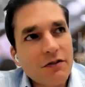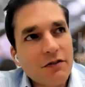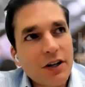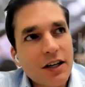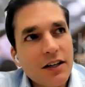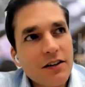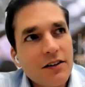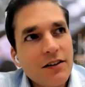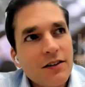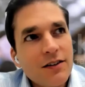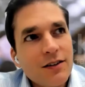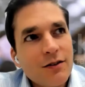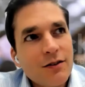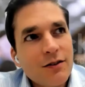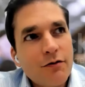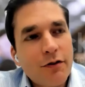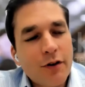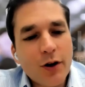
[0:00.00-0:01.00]
of it,
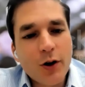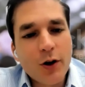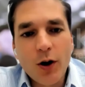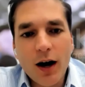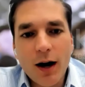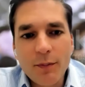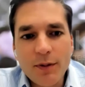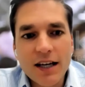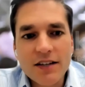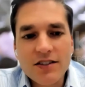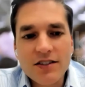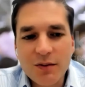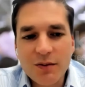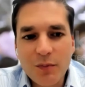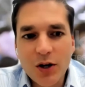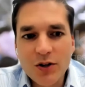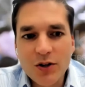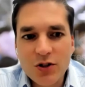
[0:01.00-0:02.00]
I'm
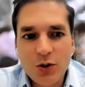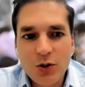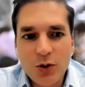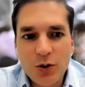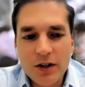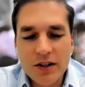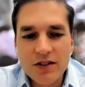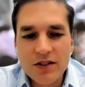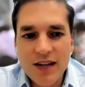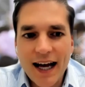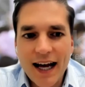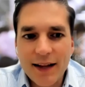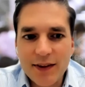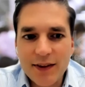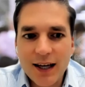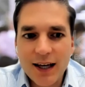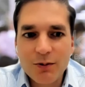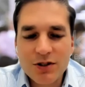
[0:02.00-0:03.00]
guessing most callers out
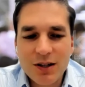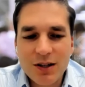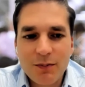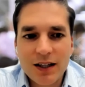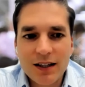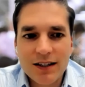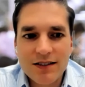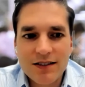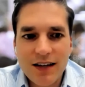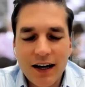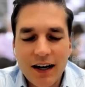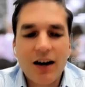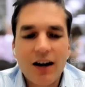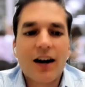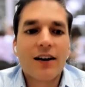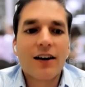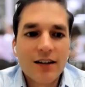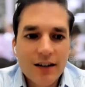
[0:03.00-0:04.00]
there would typically say,
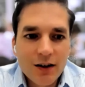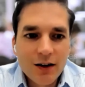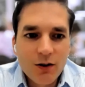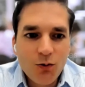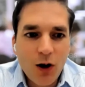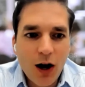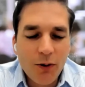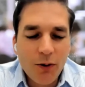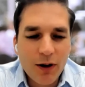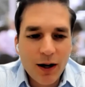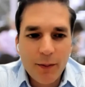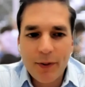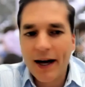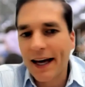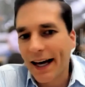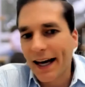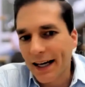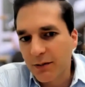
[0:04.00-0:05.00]
why would I
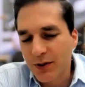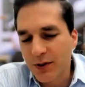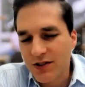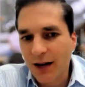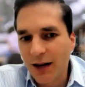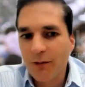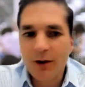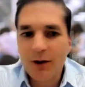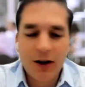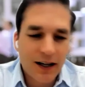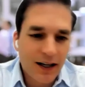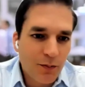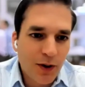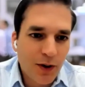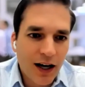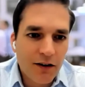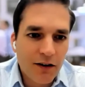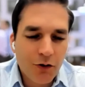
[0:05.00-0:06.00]
pay 8% when I can
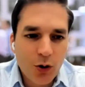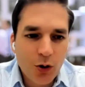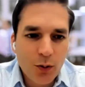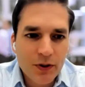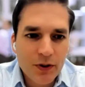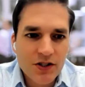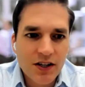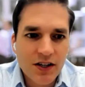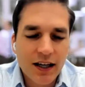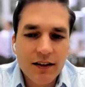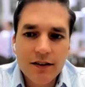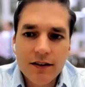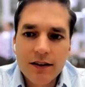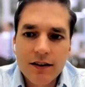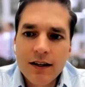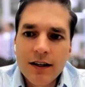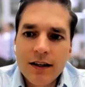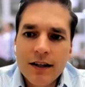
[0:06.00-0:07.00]
pay 4%?
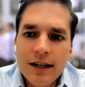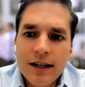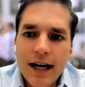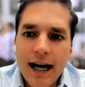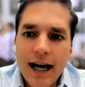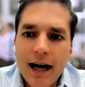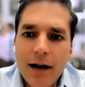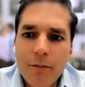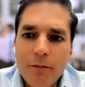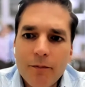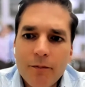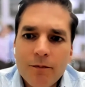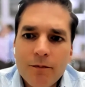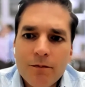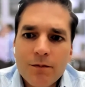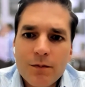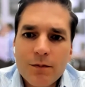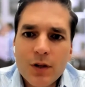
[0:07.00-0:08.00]

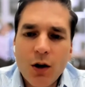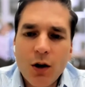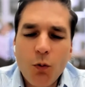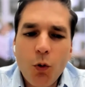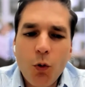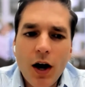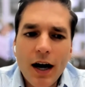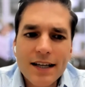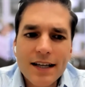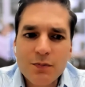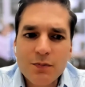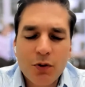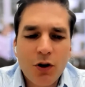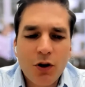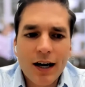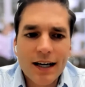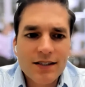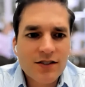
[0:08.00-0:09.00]
Why is
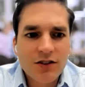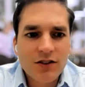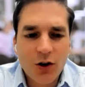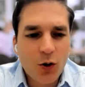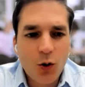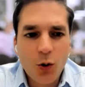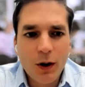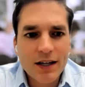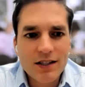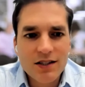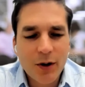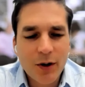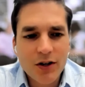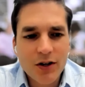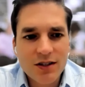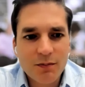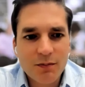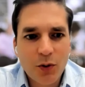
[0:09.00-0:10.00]
price not always the
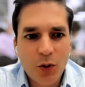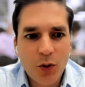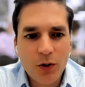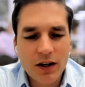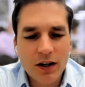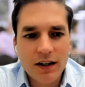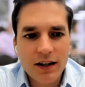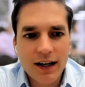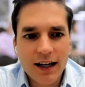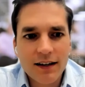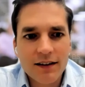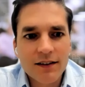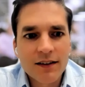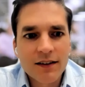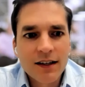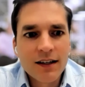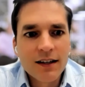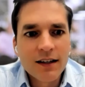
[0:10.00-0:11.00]
most important? And
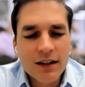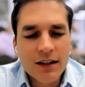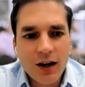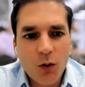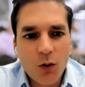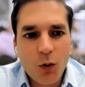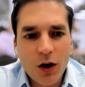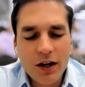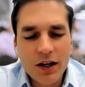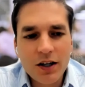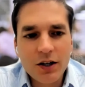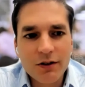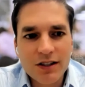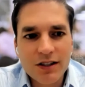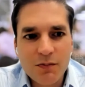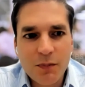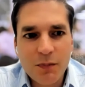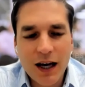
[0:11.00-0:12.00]
what can you
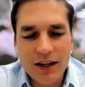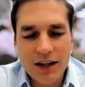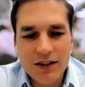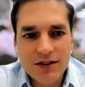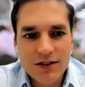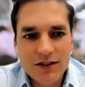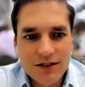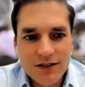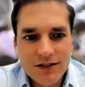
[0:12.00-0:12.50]
expect,